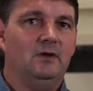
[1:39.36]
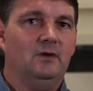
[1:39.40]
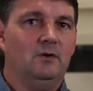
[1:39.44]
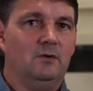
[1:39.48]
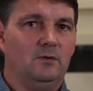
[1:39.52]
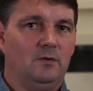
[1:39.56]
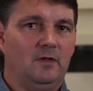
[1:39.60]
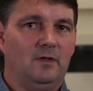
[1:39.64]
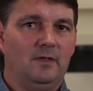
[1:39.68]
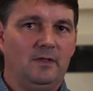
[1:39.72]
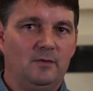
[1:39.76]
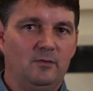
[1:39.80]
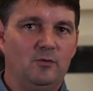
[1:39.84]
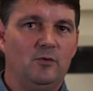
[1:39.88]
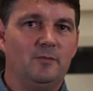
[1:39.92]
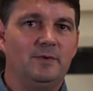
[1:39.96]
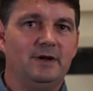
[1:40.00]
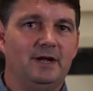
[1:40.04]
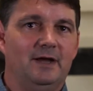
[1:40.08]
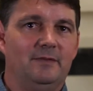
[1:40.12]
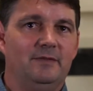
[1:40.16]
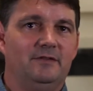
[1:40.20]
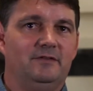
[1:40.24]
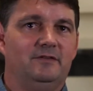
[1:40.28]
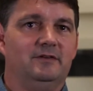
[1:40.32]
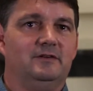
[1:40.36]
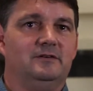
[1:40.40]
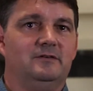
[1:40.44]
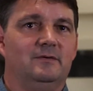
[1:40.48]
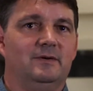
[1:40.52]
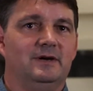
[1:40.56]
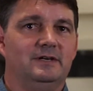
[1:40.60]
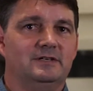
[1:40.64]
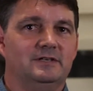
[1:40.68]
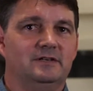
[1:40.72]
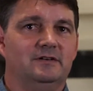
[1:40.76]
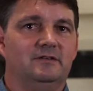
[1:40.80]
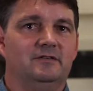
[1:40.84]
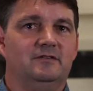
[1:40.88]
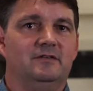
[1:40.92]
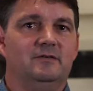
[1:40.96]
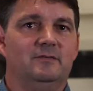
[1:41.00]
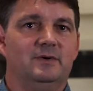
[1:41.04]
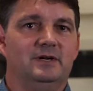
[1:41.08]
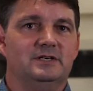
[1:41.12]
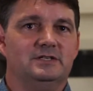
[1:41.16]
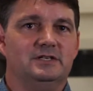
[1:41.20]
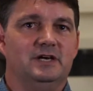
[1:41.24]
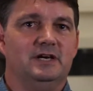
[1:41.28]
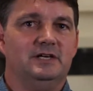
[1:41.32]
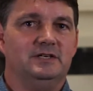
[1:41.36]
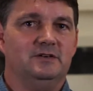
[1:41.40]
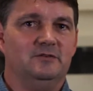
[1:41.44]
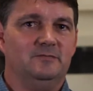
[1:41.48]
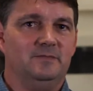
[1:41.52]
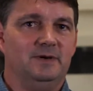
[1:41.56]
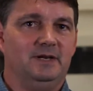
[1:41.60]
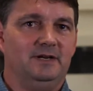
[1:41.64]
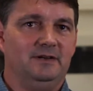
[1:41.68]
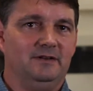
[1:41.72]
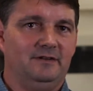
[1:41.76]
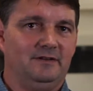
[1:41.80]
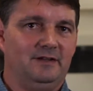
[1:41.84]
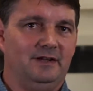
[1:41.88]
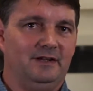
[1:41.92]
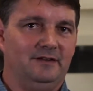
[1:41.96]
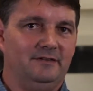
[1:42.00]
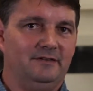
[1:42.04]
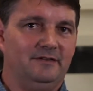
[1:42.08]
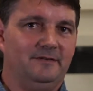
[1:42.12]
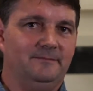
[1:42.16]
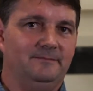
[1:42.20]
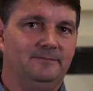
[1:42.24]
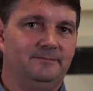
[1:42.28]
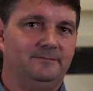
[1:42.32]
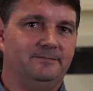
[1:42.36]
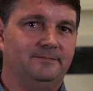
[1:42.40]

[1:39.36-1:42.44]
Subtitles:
although there will be other situations where change is being discussed.